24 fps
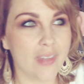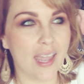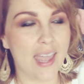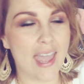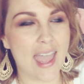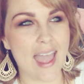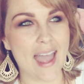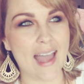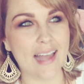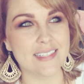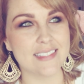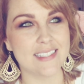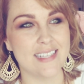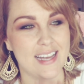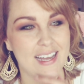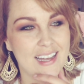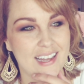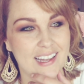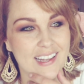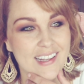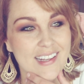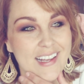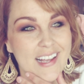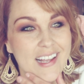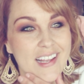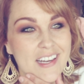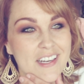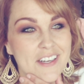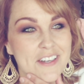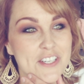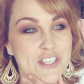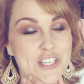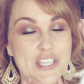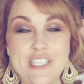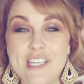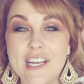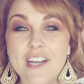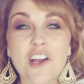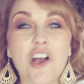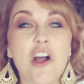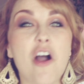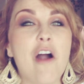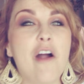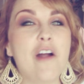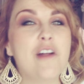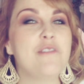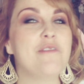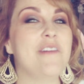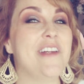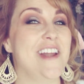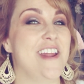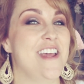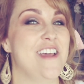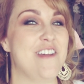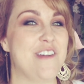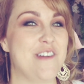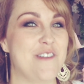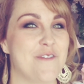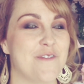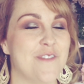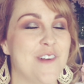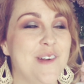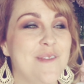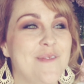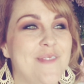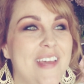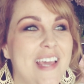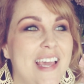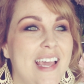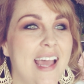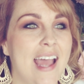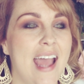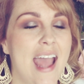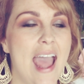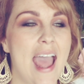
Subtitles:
And she did a card reading for me